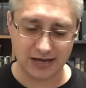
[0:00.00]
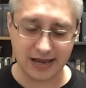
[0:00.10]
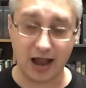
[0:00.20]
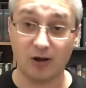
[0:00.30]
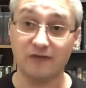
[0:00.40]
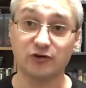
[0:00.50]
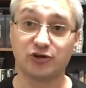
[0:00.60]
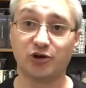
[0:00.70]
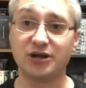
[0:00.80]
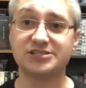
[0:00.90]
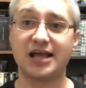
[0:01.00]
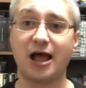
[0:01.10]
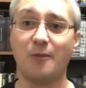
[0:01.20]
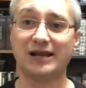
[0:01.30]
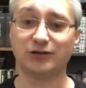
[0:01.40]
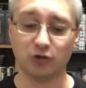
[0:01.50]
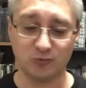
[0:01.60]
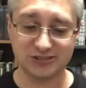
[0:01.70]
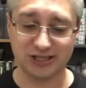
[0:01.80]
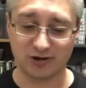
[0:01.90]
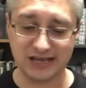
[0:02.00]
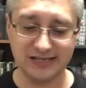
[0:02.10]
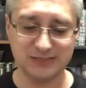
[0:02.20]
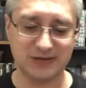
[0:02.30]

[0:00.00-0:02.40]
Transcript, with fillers: Now, if you're curious how many loops there is,